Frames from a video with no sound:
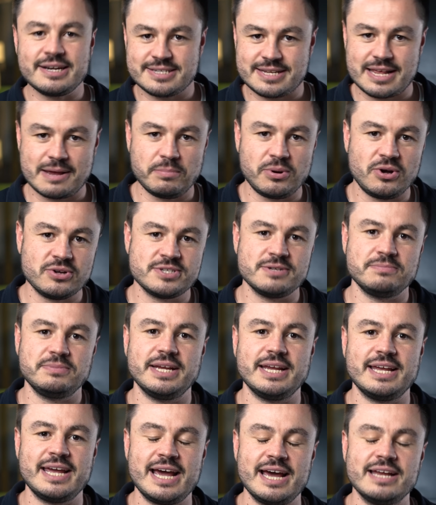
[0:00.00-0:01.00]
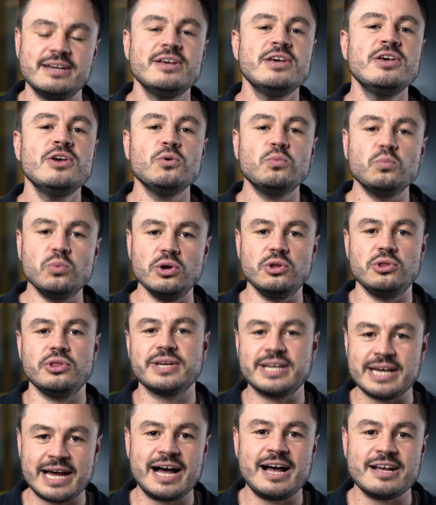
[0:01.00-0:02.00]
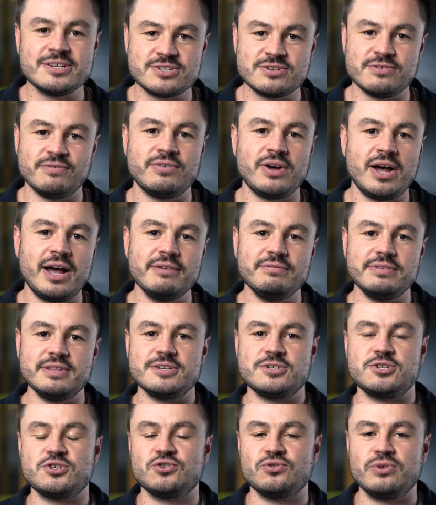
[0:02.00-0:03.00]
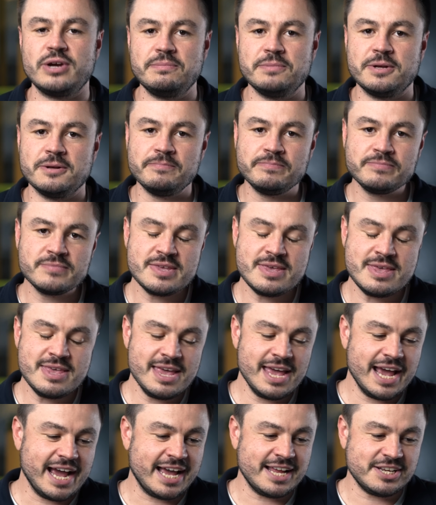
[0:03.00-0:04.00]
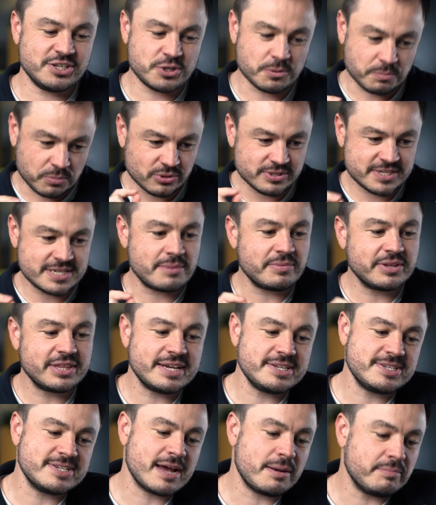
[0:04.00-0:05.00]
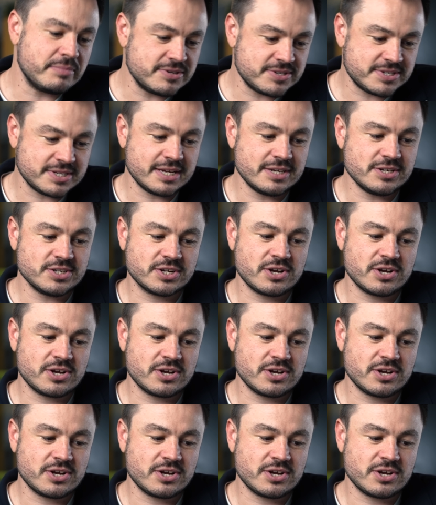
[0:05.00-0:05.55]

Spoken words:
as they possibly can, will the car survive this treatment? And to put some of these numbers into